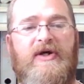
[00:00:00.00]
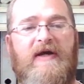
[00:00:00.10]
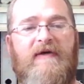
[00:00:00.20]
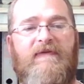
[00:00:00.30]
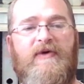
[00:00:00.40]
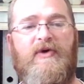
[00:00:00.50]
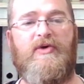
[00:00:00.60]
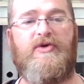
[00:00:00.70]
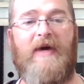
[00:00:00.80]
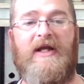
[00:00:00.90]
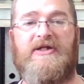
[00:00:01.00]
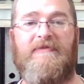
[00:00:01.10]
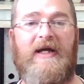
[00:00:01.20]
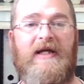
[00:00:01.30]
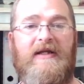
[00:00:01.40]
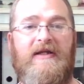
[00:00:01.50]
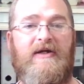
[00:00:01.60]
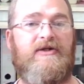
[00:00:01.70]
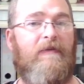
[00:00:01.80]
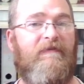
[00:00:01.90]
do manage to make it into your top
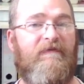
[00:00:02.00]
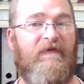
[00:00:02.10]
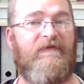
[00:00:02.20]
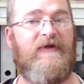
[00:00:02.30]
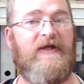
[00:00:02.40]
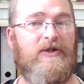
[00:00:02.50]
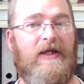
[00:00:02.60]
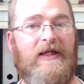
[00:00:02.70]
50 in your kingdom,